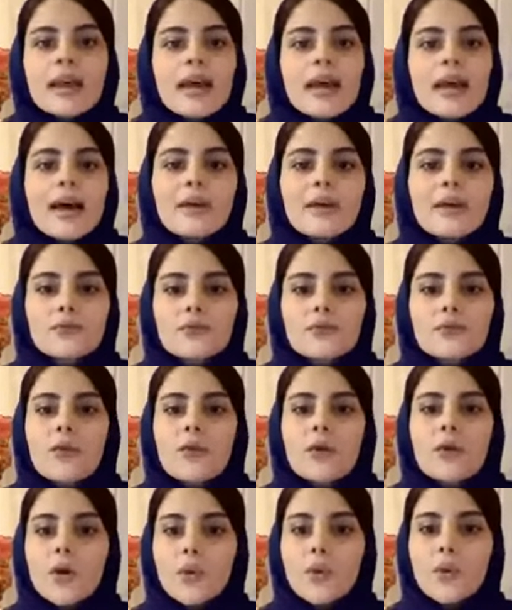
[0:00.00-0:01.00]
And for
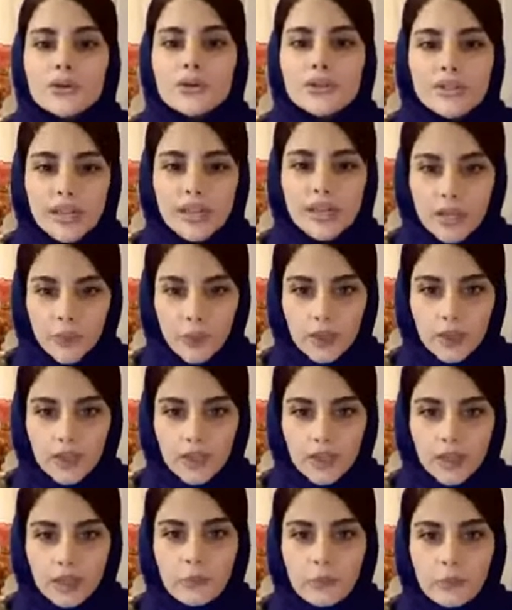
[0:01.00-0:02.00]
owner's
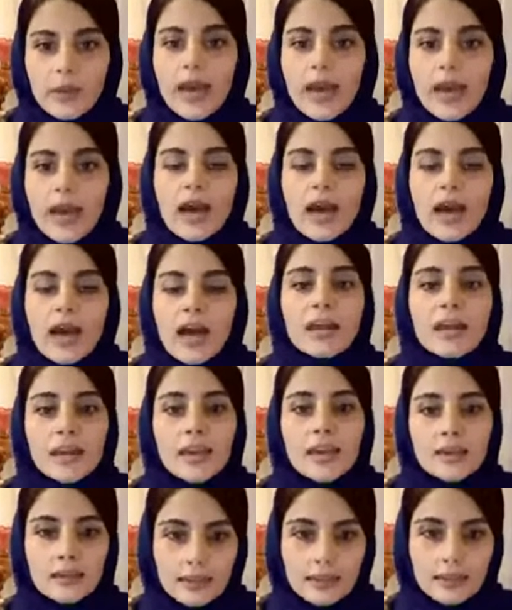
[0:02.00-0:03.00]
equity, we have
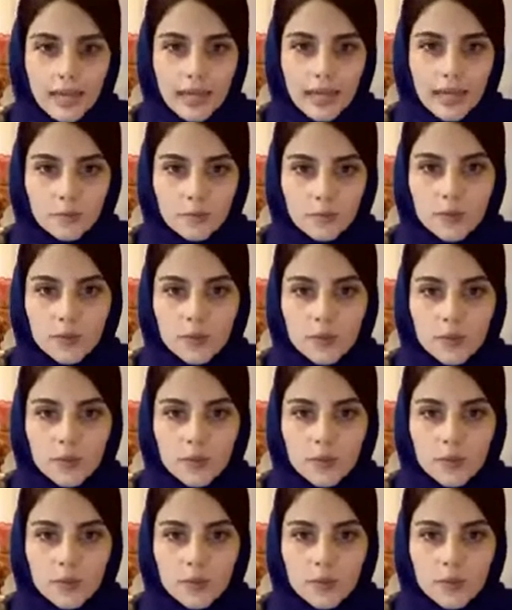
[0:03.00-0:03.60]
Gagelen capital